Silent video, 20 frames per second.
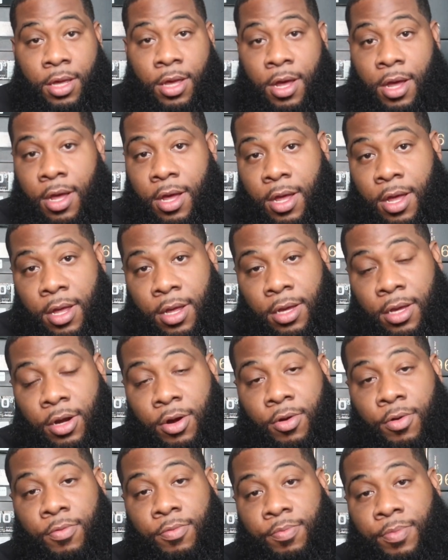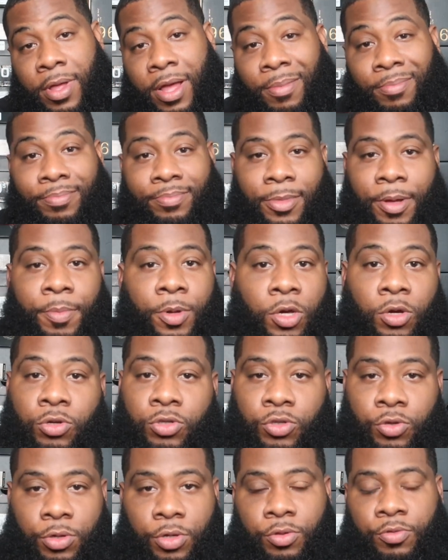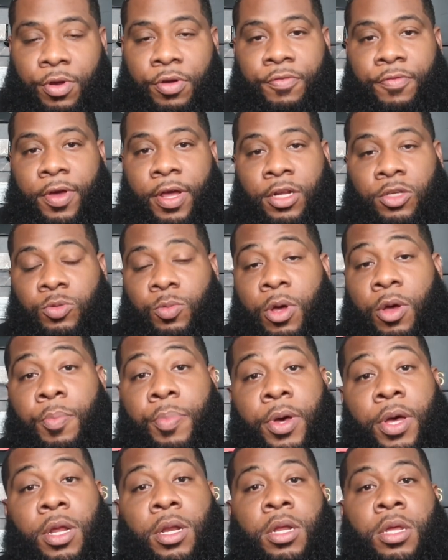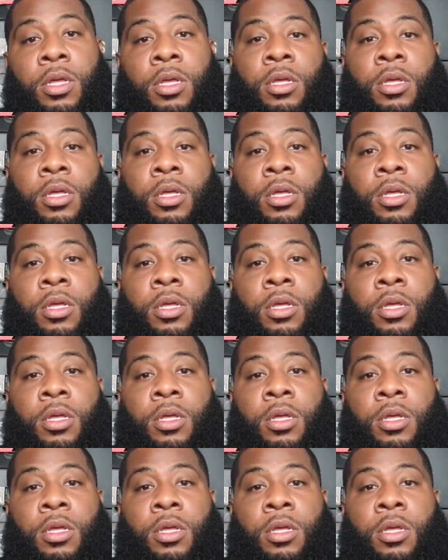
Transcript: You know, I'm a huge Jordan 3 fan as well, but